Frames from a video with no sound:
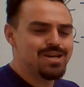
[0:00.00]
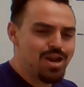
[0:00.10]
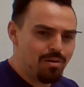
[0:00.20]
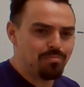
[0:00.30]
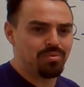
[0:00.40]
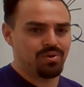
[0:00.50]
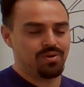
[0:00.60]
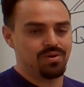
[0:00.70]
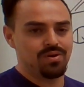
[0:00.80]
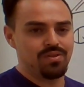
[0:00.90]

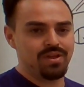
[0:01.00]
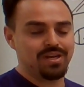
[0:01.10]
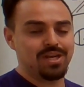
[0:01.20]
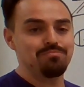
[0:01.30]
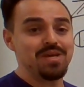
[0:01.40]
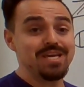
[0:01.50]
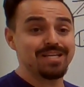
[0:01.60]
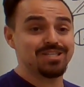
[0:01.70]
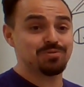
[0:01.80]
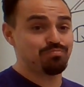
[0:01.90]
number that can be
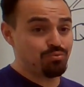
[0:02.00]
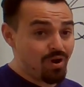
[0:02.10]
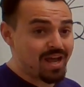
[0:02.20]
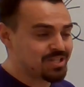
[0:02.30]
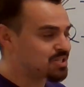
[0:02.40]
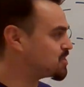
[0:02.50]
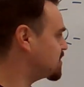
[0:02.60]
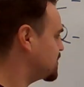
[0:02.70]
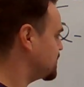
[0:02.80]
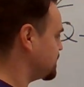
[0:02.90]

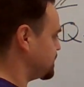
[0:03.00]
expressed